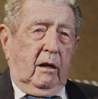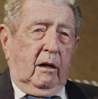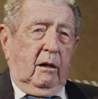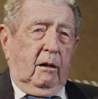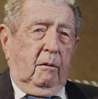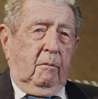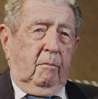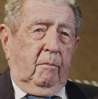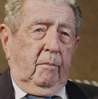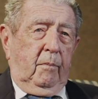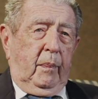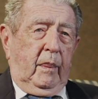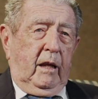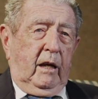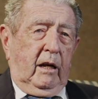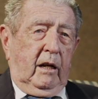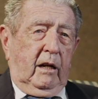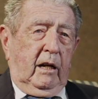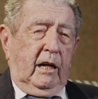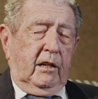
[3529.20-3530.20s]
Um,
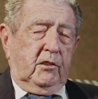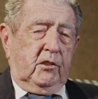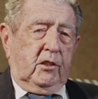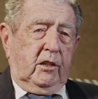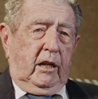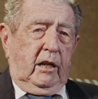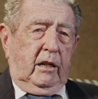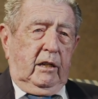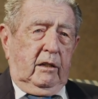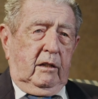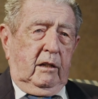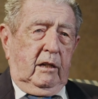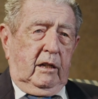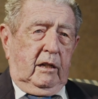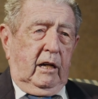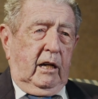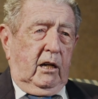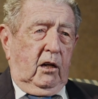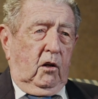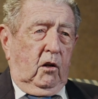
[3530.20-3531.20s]
and I'd say it,
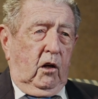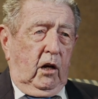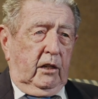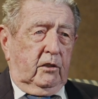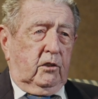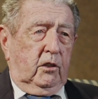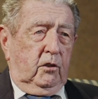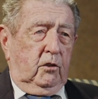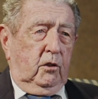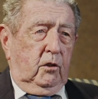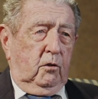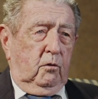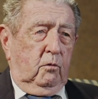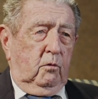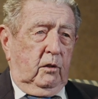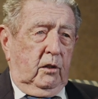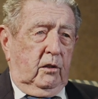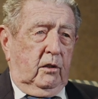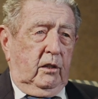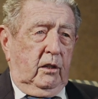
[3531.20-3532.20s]
it had a lot to do with